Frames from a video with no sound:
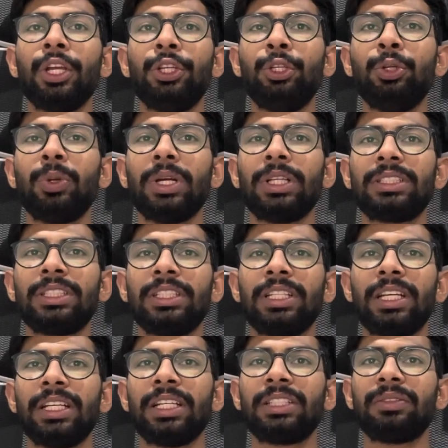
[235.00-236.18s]

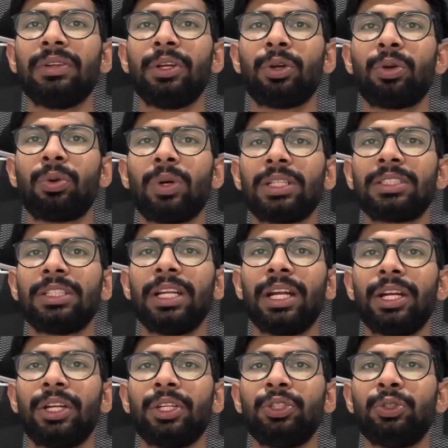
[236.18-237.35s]
USCIS will request
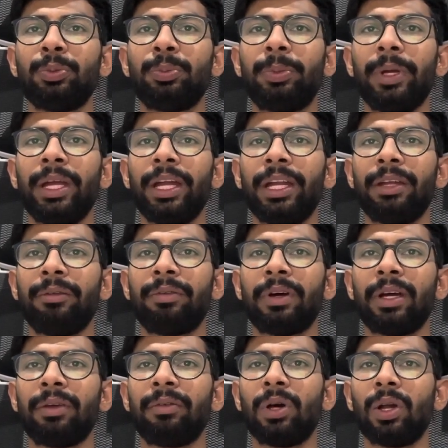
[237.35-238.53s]
that you pay
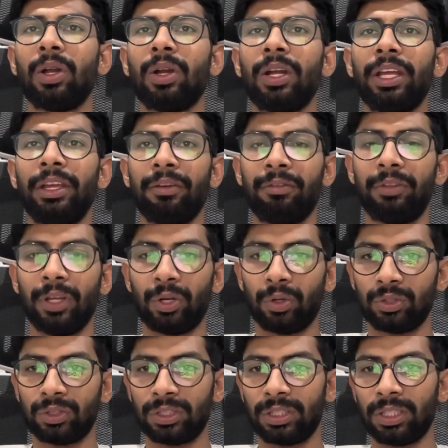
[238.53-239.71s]
$85 if they
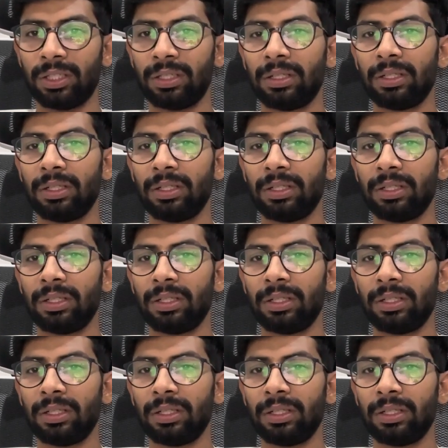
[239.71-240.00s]
consider